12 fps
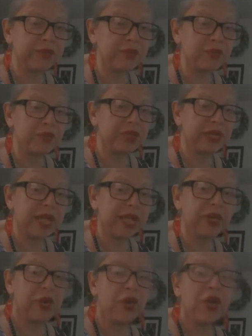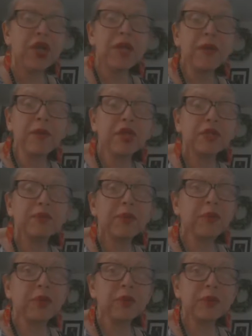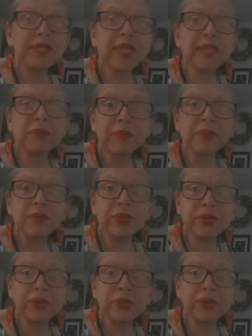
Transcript: We was pushing like, you know, because people was telling people,